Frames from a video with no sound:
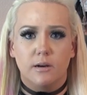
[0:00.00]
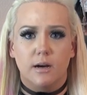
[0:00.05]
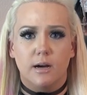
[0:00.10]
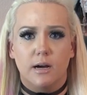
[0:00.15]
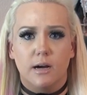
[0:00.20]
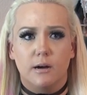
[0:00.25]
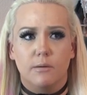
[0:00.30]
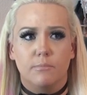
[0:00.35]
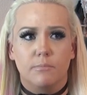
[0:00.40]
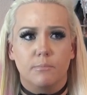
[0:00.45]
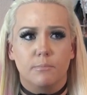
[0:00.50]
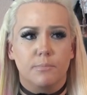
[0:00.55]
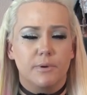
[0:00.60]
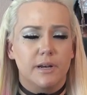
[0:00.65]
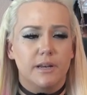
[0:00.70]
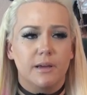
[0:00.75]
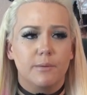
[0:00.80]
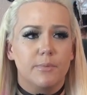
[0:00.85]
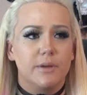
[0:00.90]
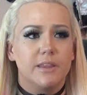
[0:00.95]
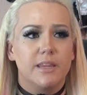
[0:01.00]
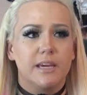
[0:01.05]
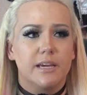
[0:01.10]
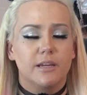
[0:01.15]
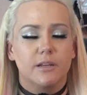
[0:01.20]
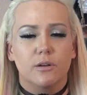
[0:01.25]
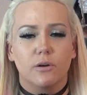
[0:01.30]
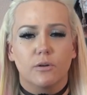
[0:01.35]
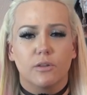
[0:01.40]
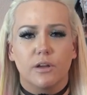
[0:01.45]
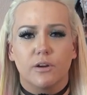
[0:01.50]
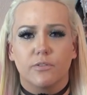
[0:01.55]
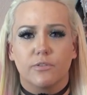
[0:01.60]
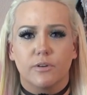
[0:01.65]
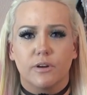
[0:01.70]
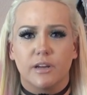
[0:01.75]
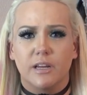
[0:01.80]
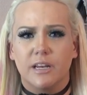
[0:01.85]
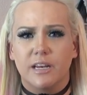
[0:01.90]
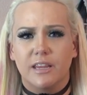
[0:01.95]
Um, but I mean, they could go there
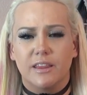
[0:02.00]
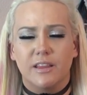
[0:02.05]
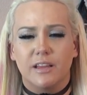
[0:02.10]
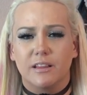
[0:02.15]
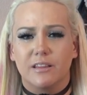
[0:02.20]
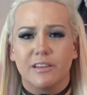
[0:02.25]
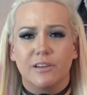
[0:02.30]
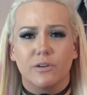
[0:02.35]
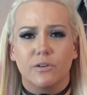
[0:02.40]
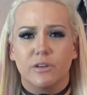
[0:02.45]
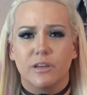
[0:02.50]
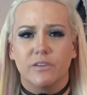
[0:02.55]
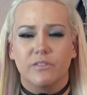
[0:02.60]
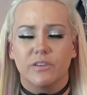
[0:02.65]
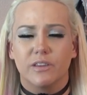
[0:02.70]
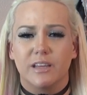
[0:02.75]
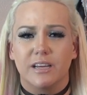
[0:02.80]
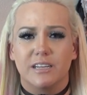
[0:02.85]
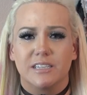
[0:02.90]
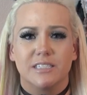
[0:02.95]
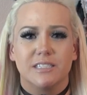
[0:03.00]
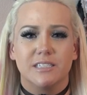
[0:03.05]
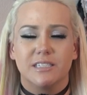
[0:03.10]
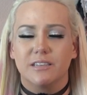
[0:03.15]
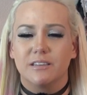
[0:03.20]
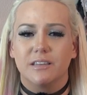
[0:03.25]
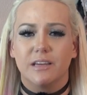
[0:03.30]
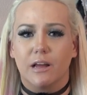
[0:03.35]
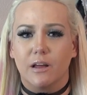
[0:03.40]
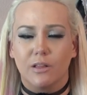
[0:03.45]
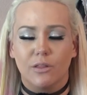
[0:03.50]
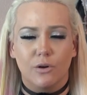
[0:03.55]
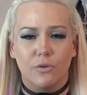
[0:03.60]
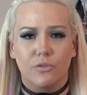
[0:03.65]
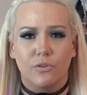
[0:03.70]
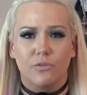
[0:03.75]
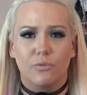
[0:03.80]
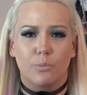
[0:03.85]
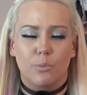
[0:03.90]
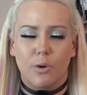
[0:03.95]
for anything little, even like stealing a
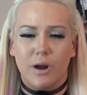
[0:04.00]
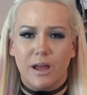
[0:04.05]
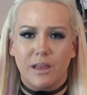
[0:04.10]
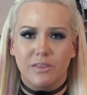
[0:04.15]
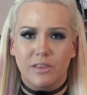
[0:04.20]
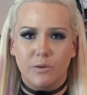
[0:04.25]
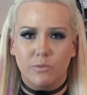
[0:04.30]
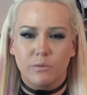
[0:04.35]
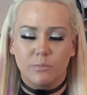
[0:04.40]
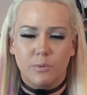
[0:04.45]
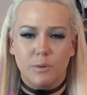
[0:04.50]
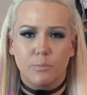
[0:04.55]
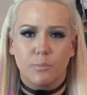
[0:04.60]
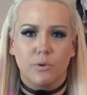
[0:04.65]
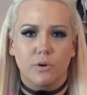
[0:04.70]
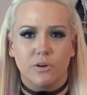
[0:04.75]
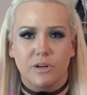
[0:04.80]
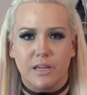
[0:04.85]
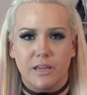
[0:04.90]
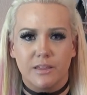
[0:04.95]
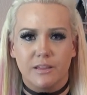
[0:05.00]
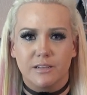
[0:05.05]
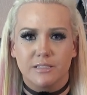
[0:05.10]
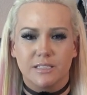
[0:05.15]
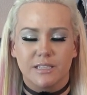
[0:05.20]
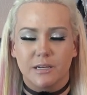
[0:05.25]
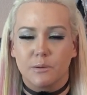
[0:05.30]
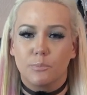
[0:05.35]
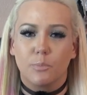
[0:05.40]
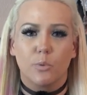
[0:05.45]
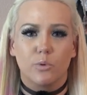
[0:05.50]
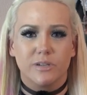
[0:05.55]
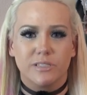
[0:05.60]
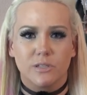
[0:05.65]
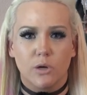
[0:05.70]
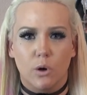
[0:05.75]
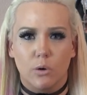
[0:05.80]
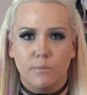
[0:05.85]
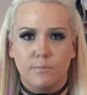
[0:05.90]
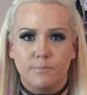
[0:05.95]
loaf of bread. They would be put in this like
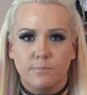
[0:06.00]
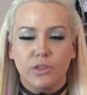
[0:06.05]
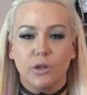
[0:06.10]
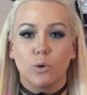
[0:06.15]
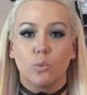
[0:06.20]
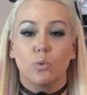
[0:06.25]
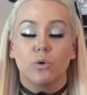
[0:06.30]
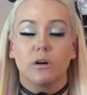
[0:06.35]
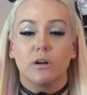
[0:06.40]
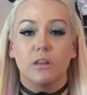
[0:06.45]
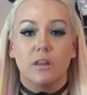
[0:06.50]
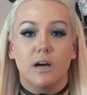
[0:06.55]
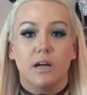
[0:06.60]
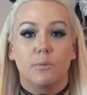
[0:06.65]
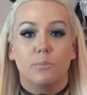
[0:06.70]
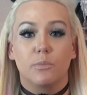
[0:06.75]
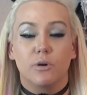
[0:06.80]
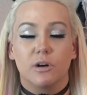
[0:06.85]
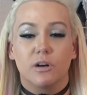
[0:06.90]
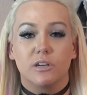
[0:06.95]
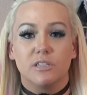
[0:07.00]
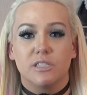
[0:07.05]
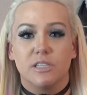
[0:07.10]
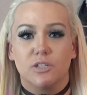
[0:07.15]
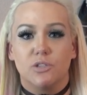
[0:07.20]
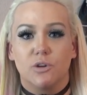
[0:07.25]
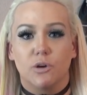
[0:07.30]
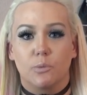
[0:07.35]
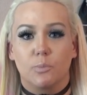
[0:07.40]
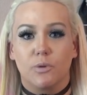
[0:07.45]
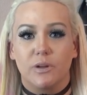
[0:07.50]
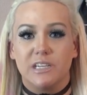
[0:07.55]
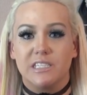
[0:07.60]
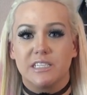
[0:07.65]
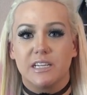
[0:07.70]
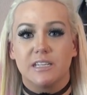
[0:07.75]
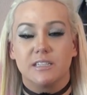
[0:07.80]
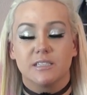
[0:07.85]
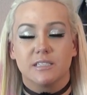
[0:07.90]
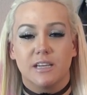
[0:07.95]
boys' home. There were a lot of murders that took place
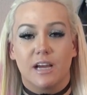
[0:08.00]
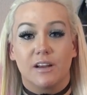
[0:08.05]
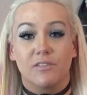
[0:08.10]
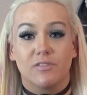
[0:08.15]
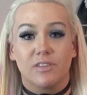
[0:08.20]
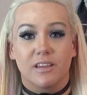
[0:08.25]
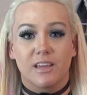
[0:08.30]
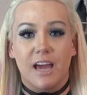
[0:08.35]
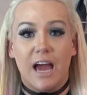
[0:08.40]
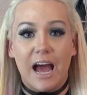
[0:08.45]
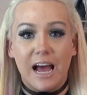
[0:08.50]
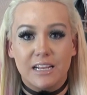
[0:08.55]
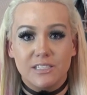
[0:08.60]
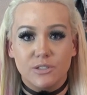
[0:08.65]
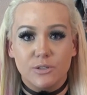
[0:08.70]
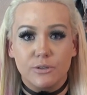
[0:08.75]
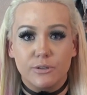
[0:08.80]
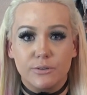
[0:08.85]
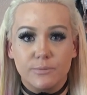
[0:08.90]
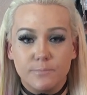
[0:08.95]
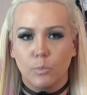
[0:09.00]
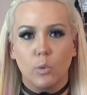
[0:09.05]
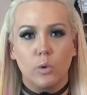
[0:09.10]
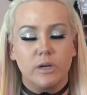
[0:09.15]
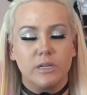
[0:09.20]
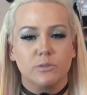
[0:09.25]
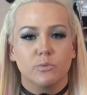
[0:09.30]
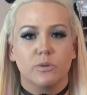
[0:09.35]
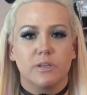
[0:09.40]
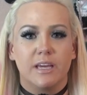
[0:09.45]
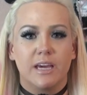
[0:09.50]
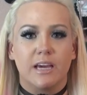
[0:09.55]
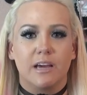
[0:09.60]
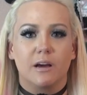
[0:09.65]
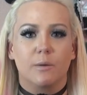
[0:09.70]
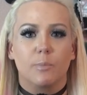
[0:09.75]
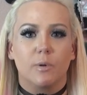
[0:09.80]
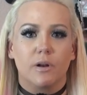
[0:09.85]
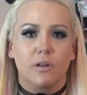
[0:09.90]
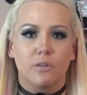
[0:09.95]
inside of the castle. Boys would gang
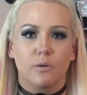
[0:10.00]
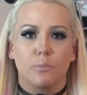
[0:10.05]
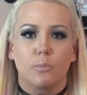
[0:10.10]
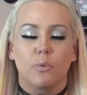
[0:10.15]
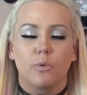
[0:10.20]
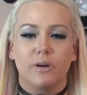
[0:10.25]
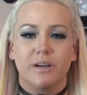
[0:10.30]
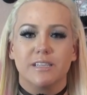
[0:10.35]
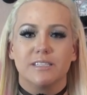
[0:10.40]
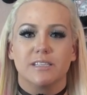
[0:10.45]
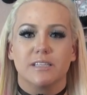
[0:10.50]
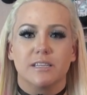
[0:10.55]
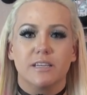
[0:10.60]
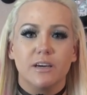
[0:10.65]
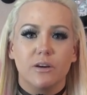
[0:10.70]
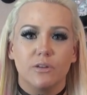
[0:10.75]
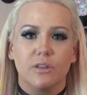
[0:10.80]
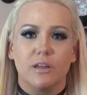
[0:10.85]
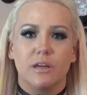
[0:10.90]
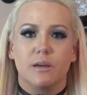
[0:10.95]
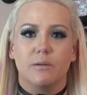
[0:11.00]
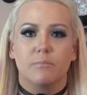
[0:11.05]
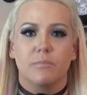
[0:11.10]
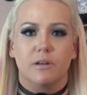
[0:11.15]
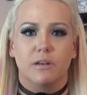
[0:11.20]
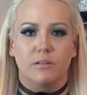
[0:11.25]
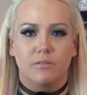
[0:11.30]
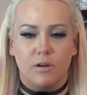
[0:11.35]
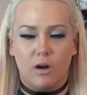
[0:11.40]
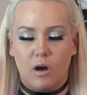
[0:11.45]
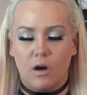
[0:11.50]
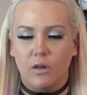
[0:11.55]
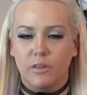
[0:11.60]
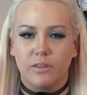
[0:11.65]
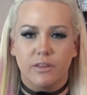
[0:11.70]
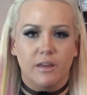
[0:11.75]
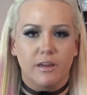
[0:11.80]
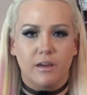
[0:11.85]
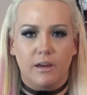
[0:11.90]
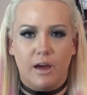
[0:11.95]
up on other boys and kill them, and all
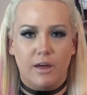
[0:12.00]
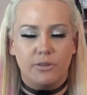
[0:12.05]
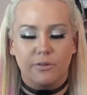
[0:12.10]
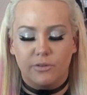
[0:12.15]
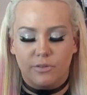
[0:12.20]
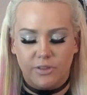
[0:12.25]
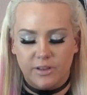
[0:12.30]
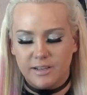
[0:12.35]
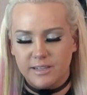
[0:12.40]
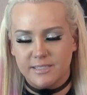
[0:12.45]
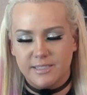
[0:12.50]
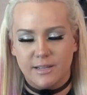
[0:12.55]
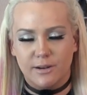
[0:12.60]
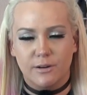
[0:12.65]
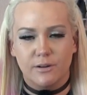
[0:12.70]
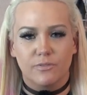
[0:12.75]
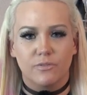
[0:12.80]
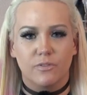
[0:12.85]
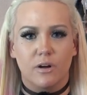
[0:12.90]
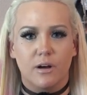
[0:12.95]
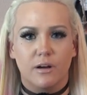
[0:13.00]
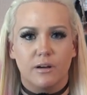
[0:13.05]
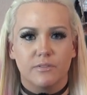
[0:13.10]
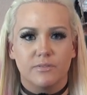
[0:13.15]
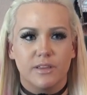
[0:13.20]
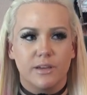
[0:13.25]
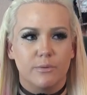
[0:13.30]
the other things that are involved.